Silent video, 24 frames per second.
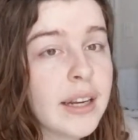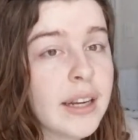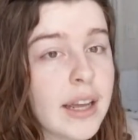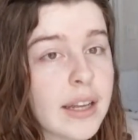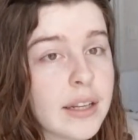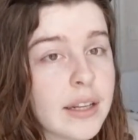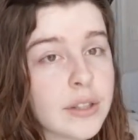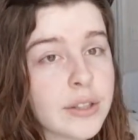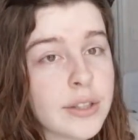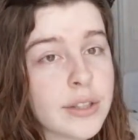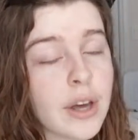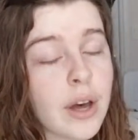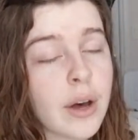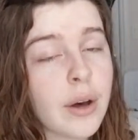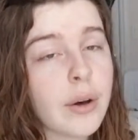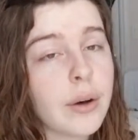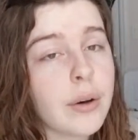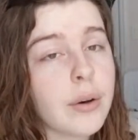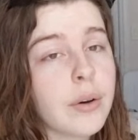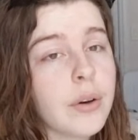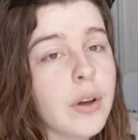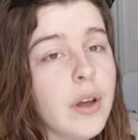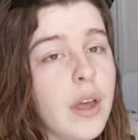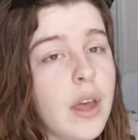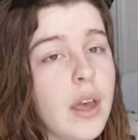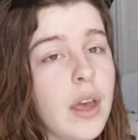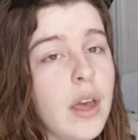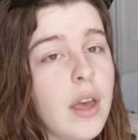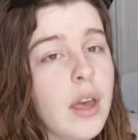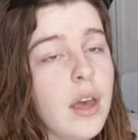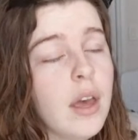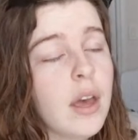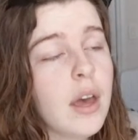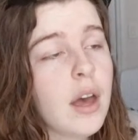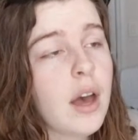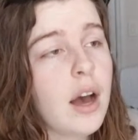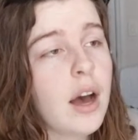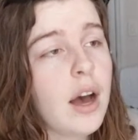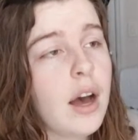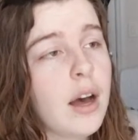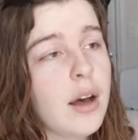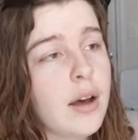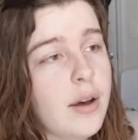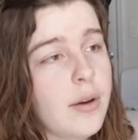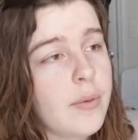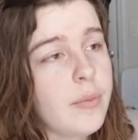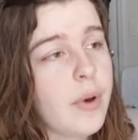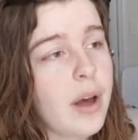and so
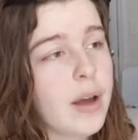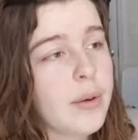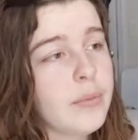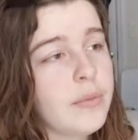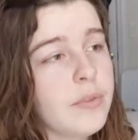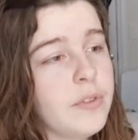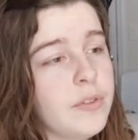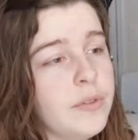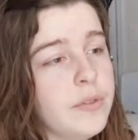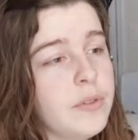I'm